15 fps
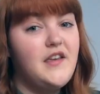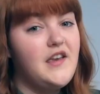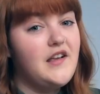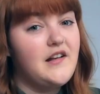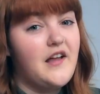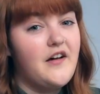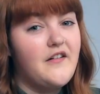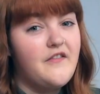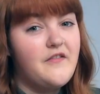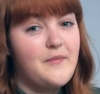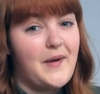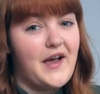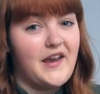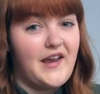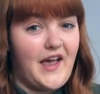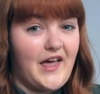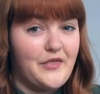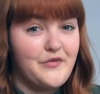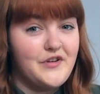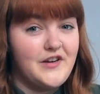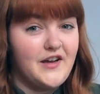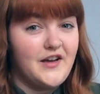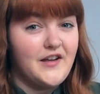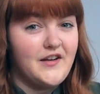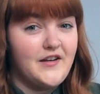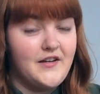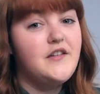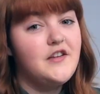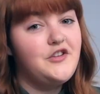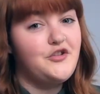Geek Love by Catherine
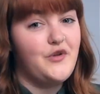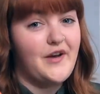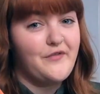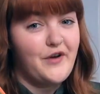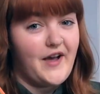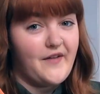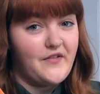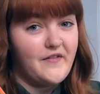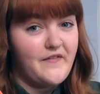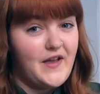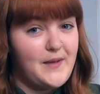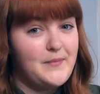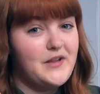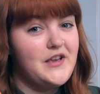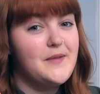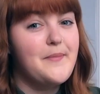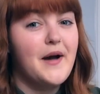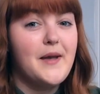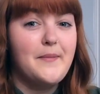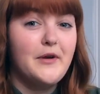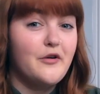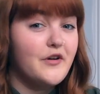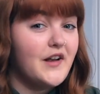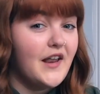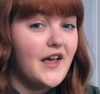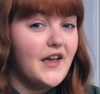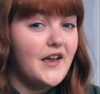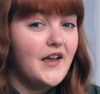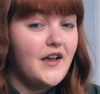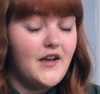Dunn, Did You Ever Have a Family by Bill
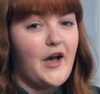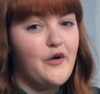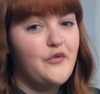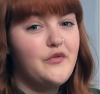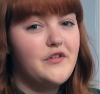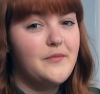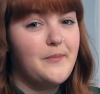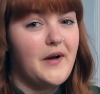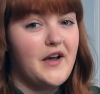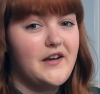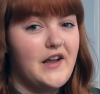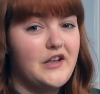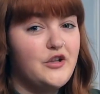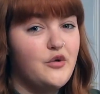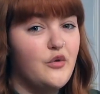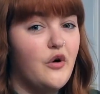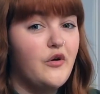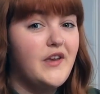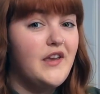Clegg, Out by Natsuo